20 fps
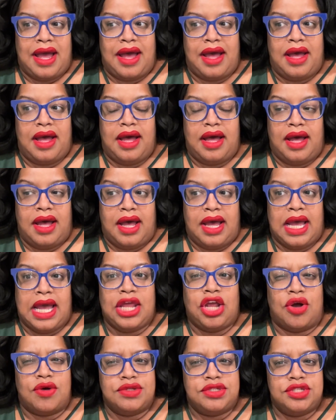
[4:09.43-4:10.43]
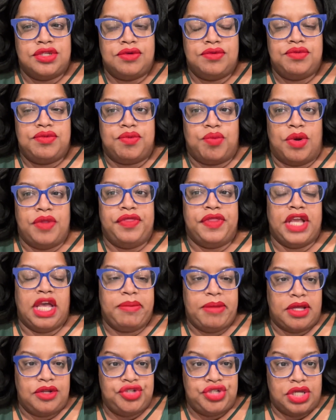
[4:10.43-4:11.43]
I also, one thing
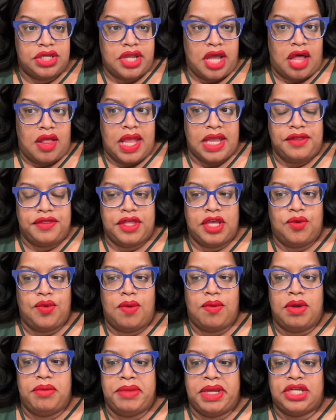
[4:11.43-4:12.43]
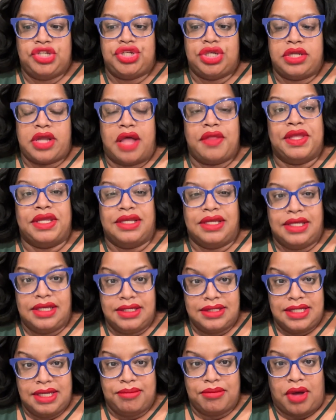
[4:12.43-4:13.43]
about Janelle, I think what would make Janelle an
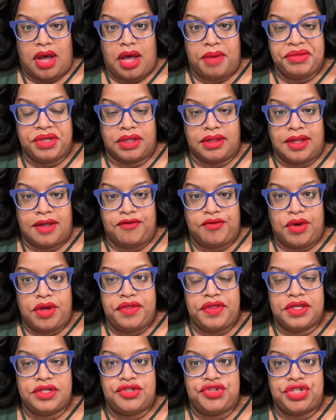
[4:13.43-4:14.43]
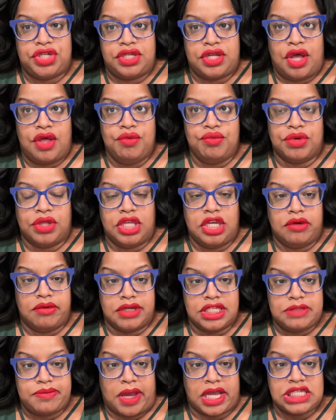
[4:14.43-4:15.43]
easy mom to live with is Janelle really
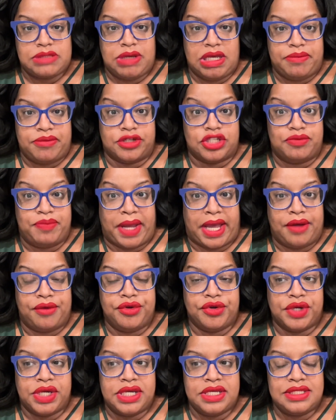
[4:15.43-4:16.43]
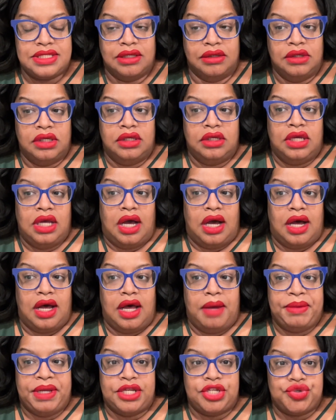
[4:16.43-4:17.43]
respects people's boundaries
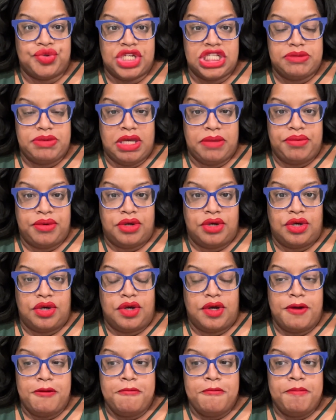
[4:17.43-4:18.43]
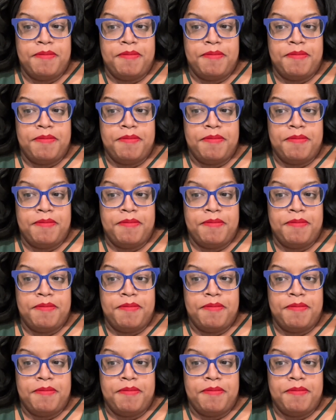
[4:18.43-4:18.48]
and treats people